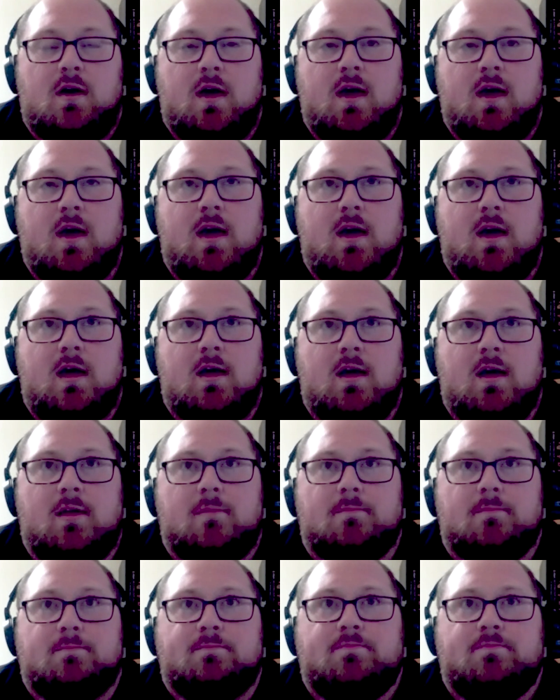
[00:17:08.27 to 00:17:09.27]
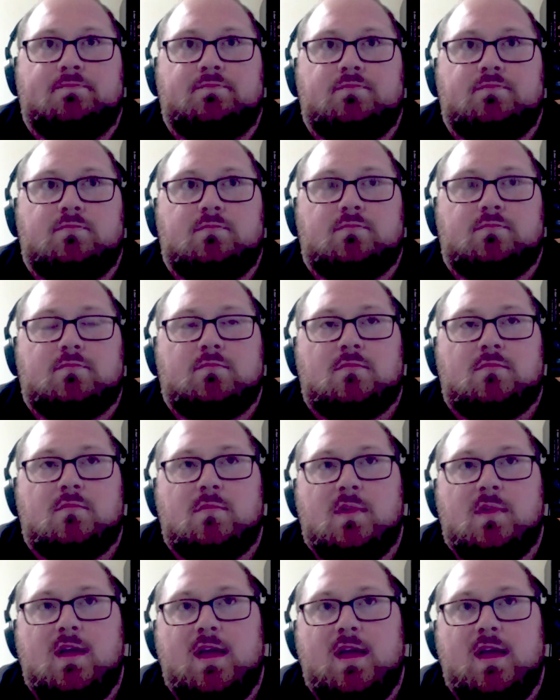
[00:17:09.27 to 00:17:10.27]
And
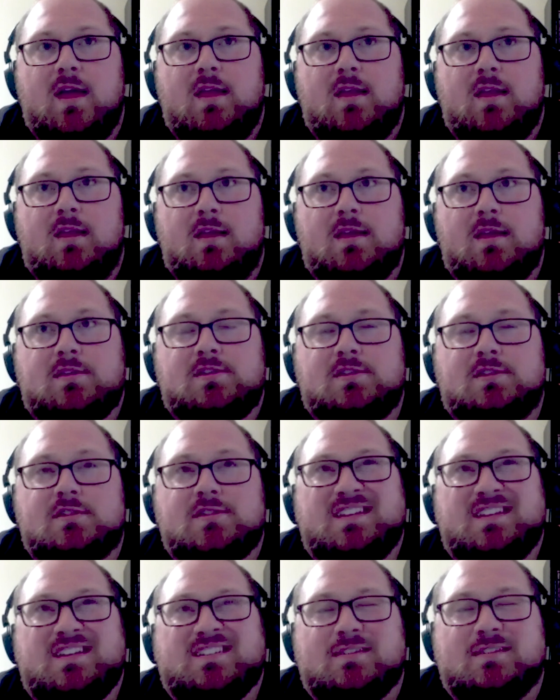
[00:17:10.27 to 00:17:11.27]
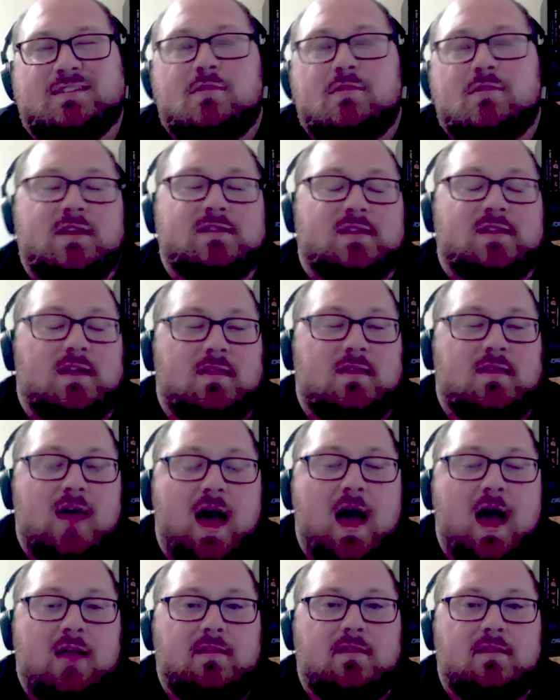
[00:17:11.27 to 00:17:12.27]
it's little things like
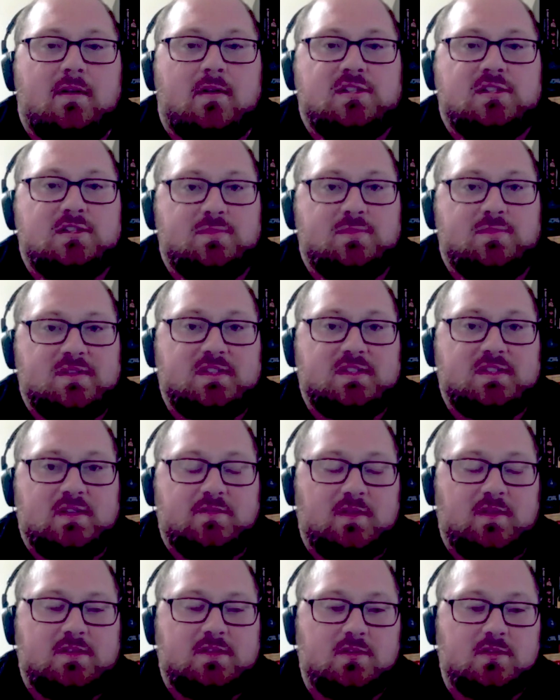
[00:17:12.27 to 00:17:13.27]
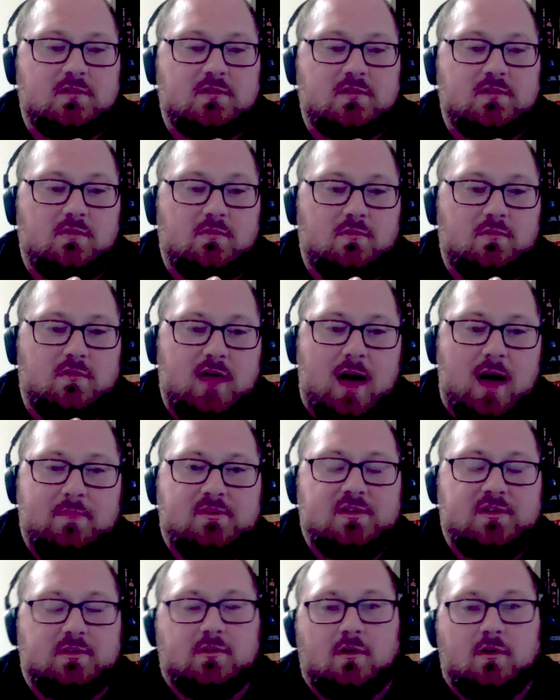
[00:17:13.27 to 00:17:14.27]
that are specific to that
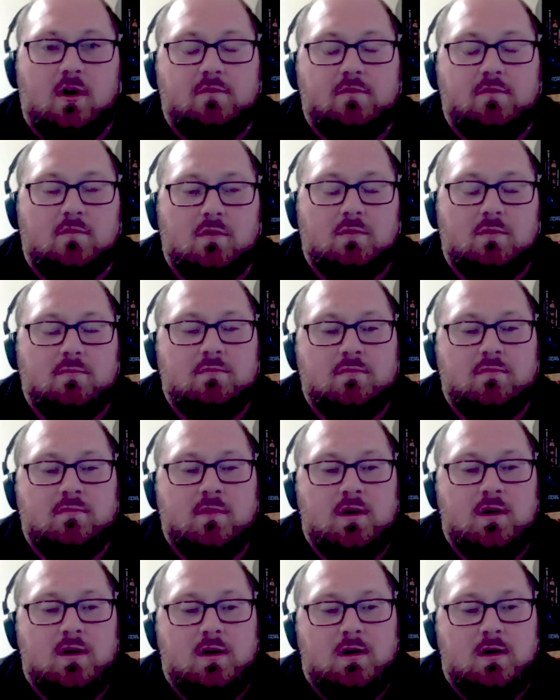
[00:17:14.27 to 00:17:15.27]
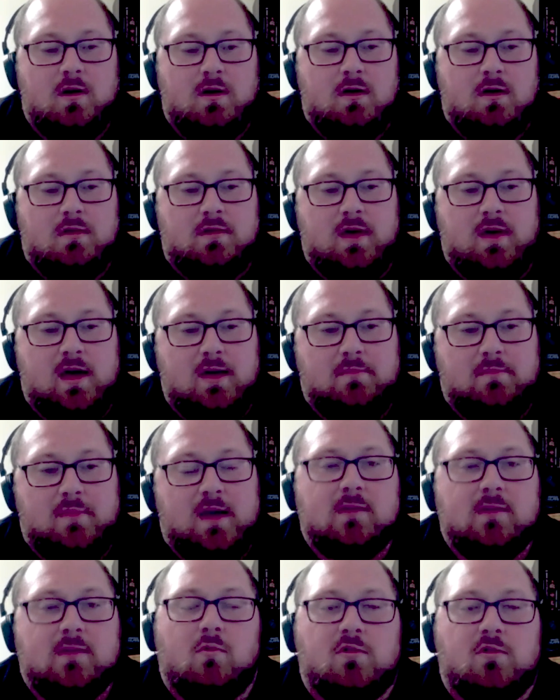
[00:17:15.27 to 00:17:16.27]
particular art form that
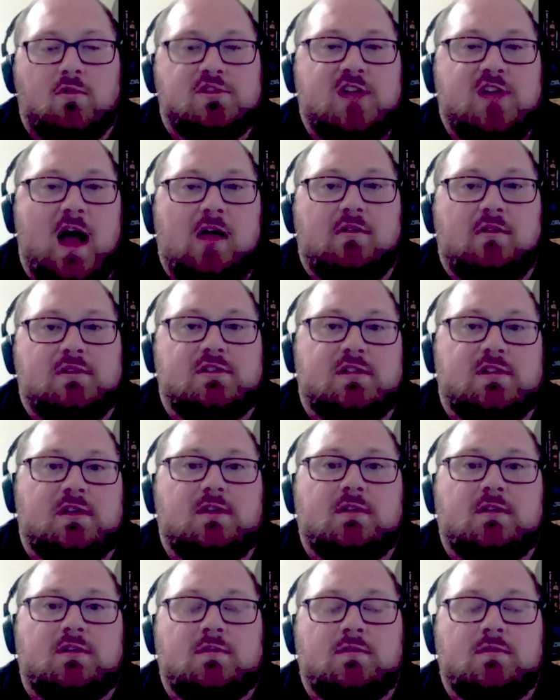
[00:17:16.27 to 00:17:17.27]
make it more challenging.